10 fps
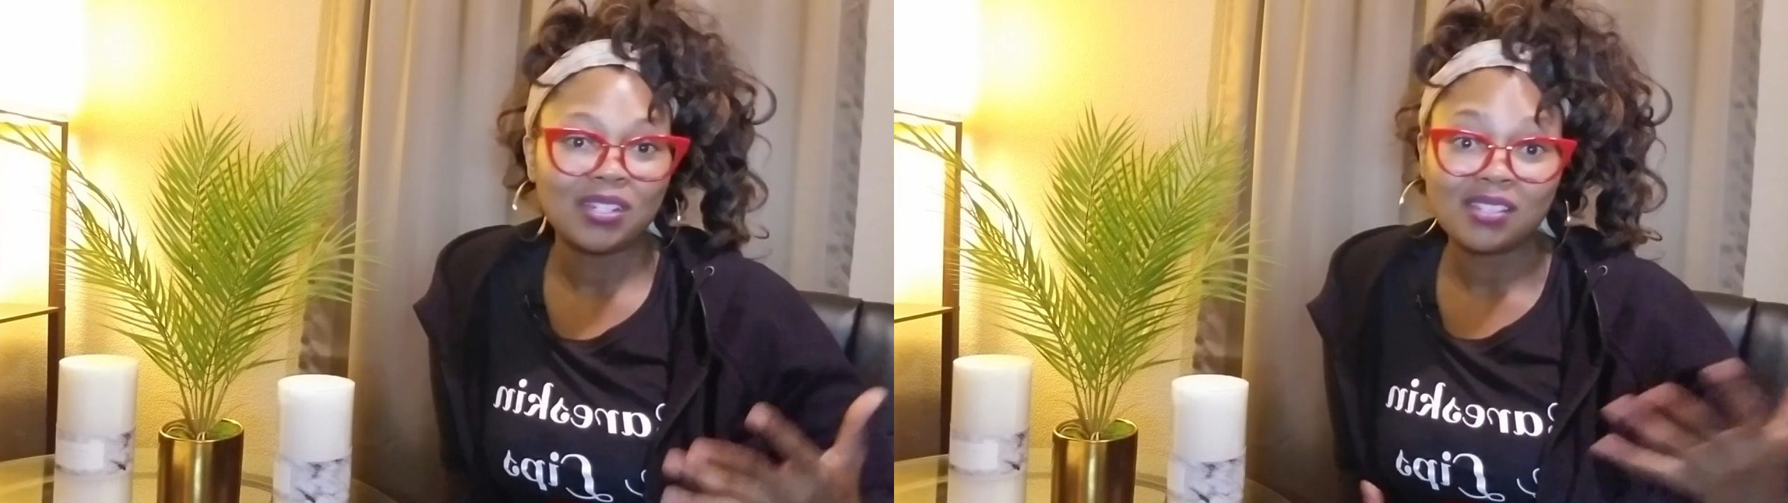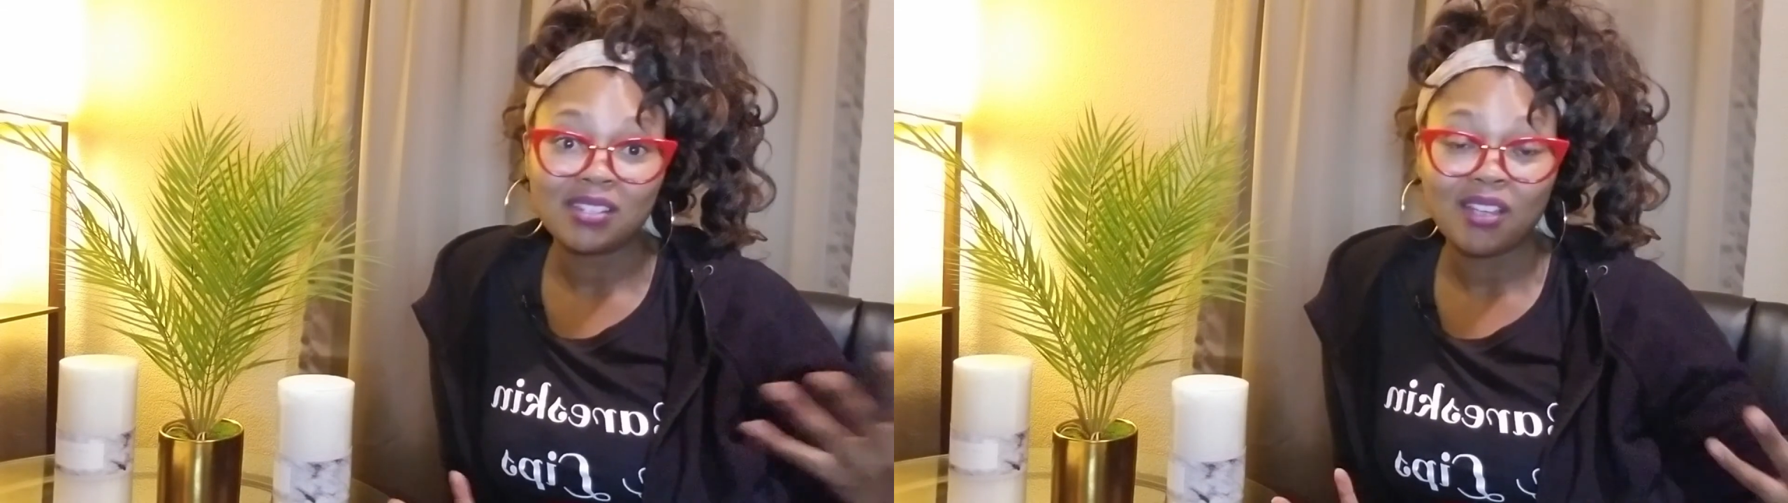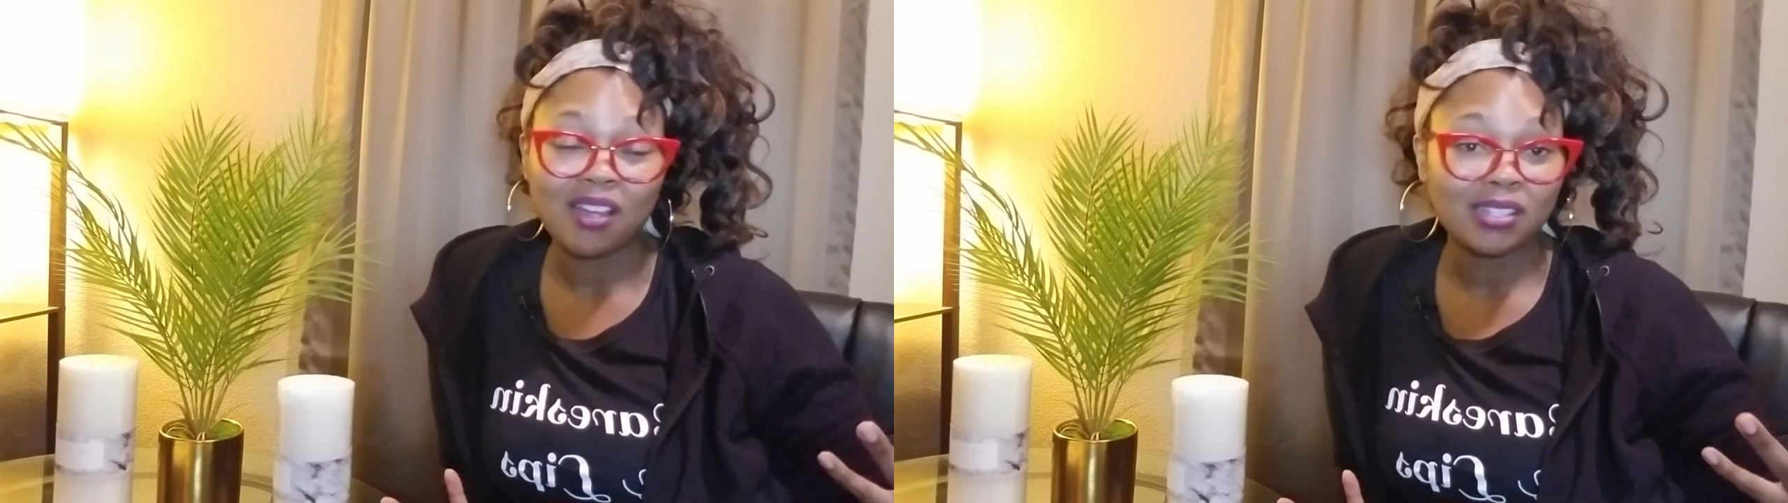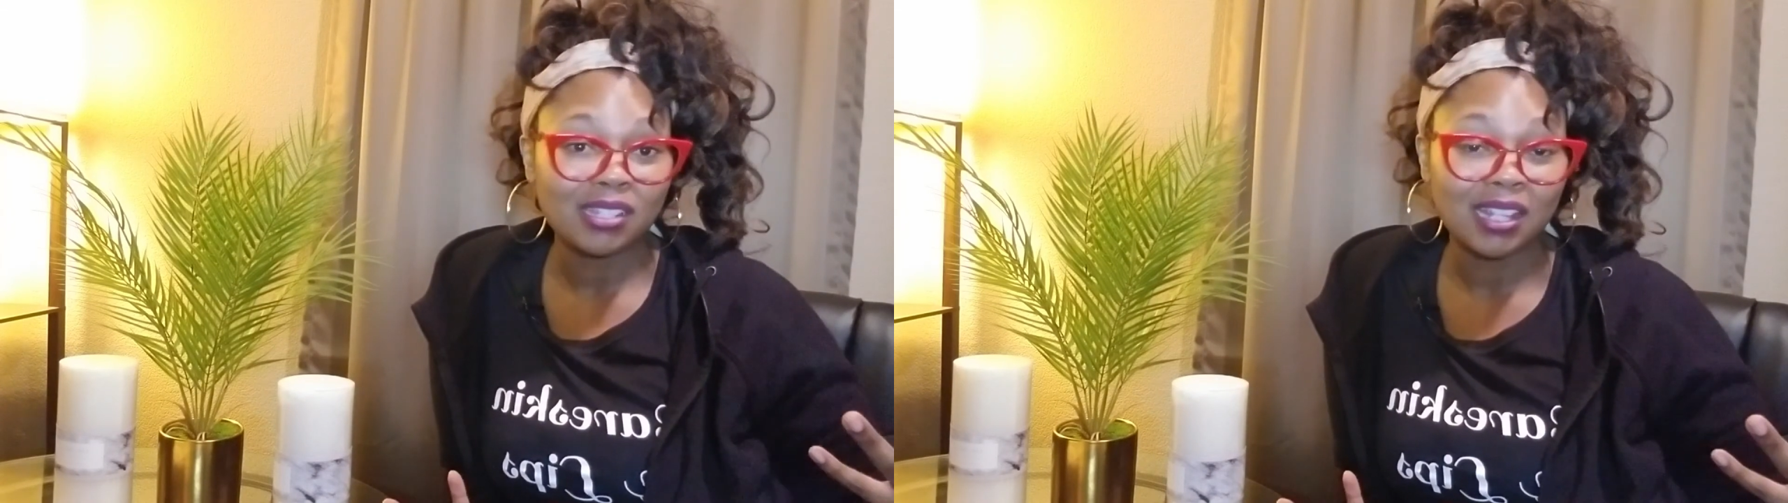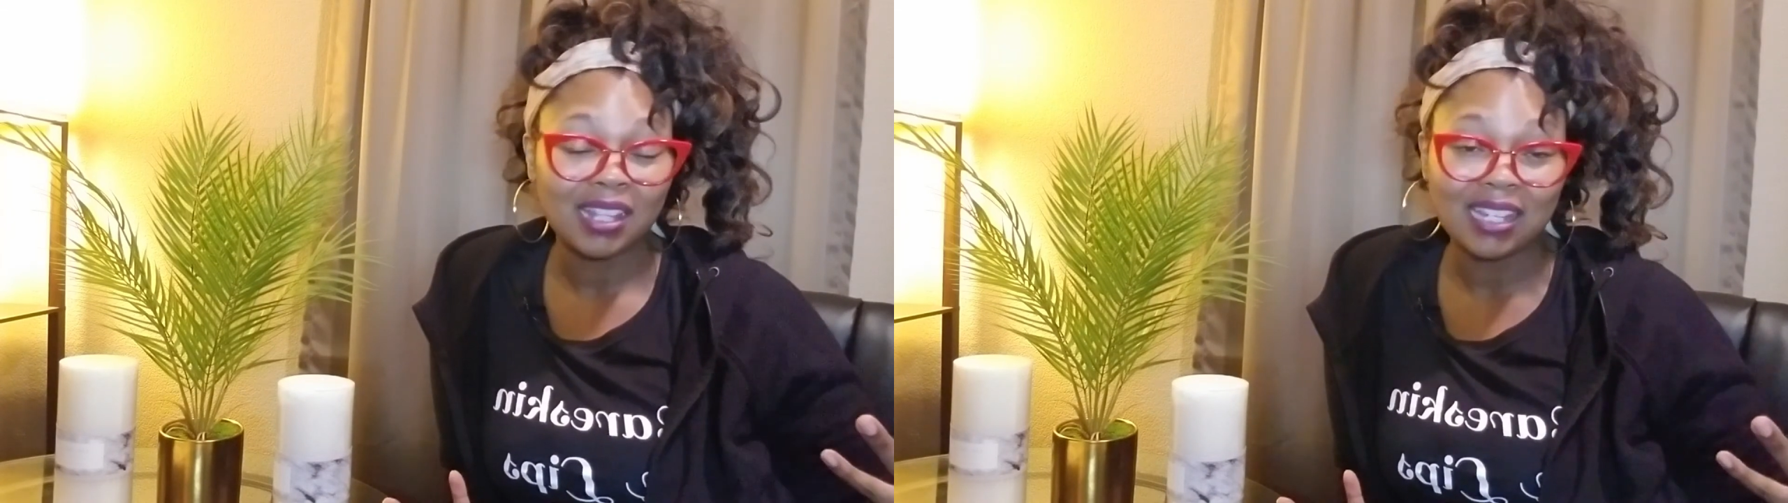doesn't cost
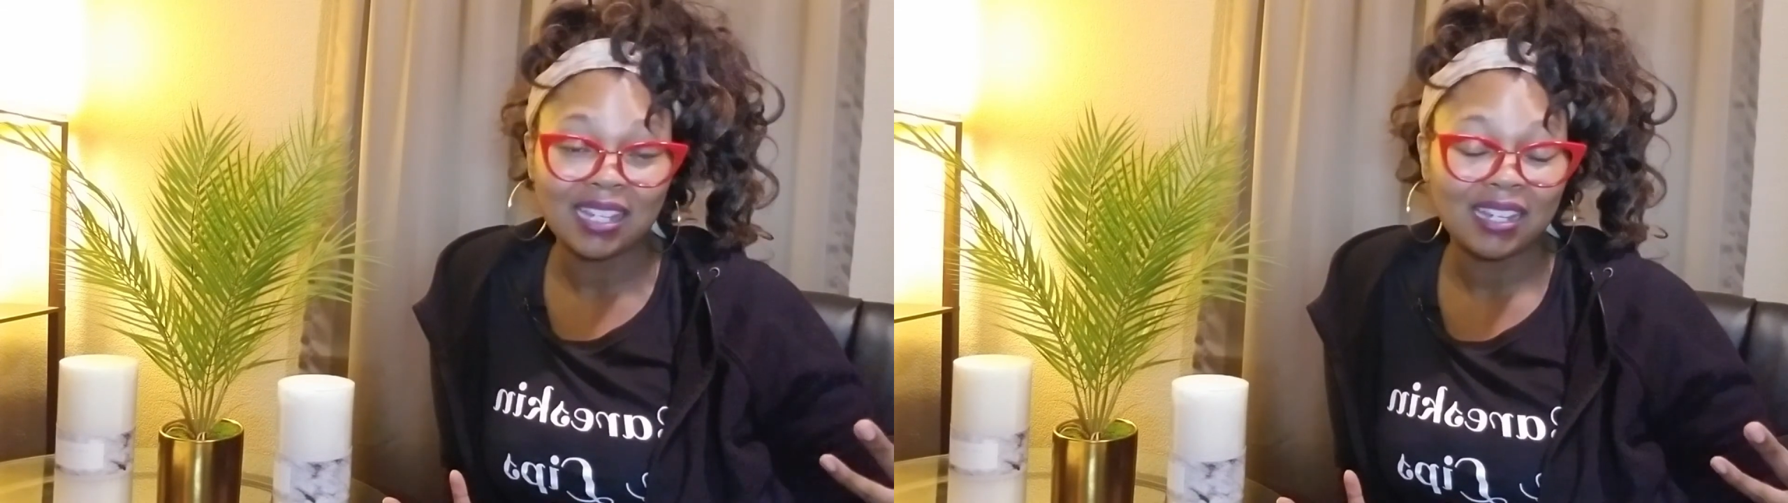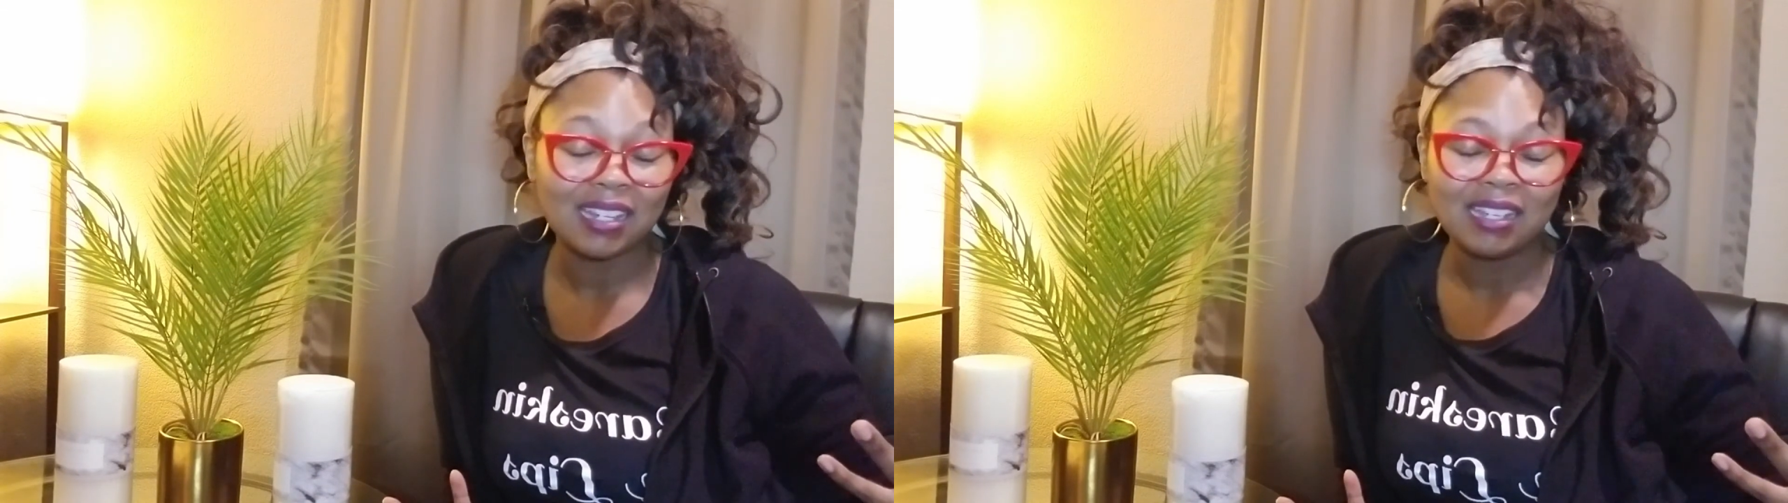us a thing,